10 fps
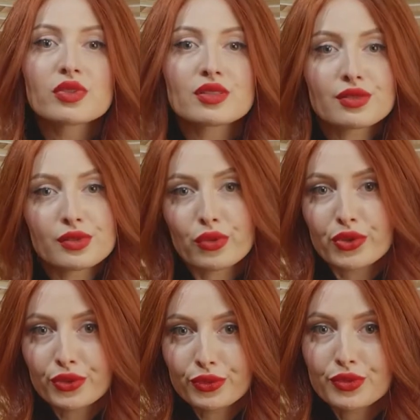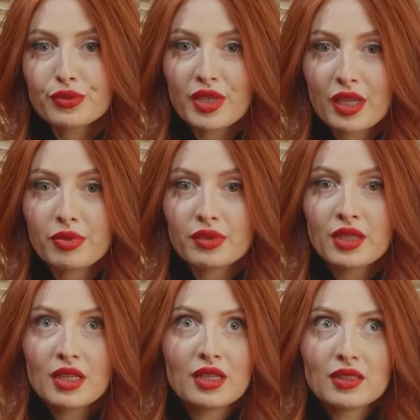with a slower glue to be able
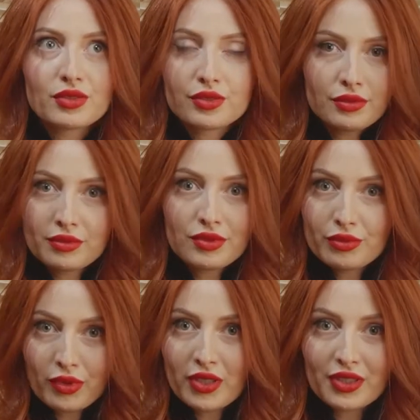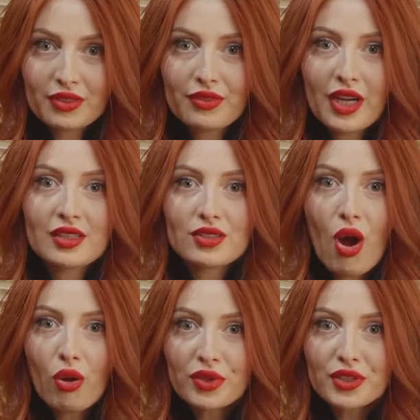to glue to work, right?
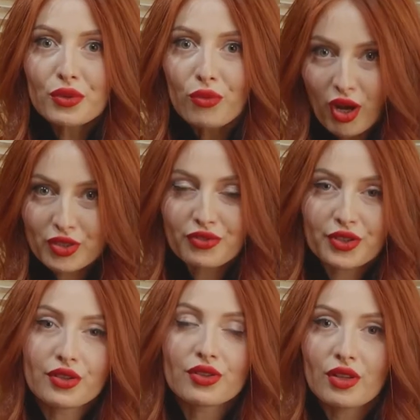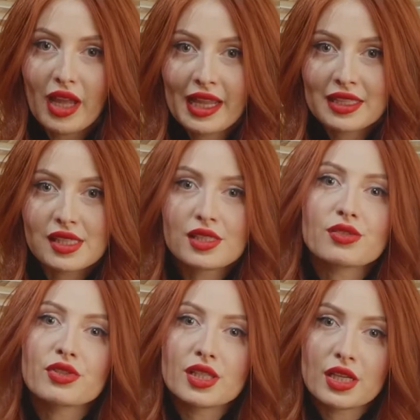All what you want for your clients,
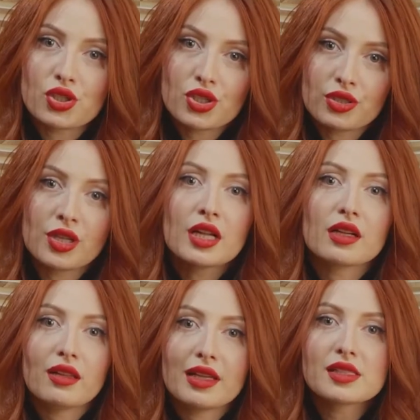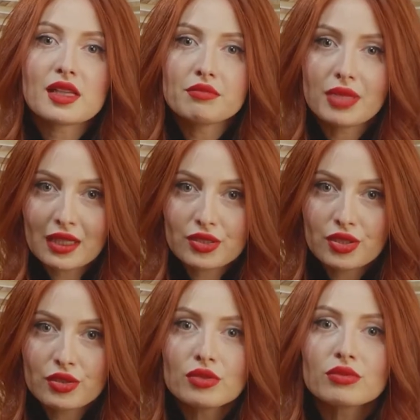it's retention. Clients come back to
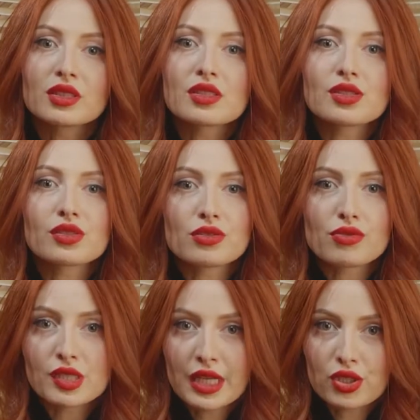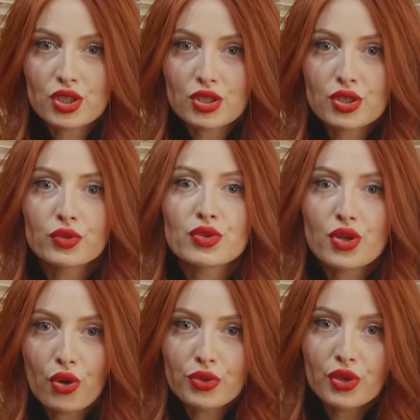you when it's a good retention. So
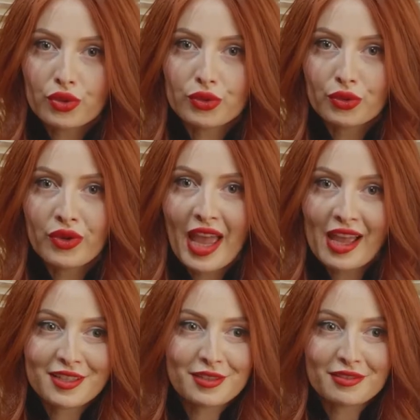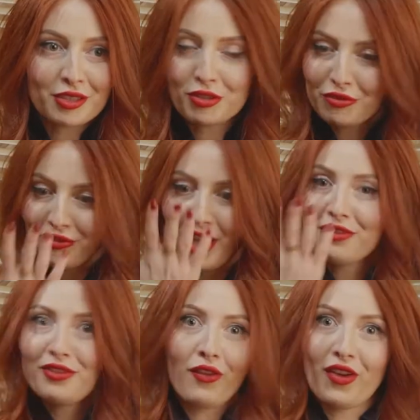know your glue as like your
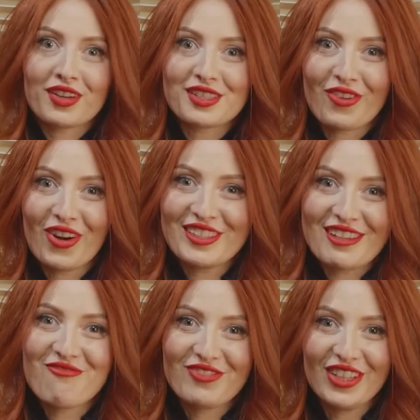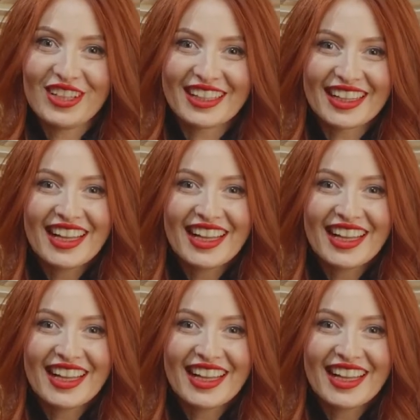5 fingers, for example.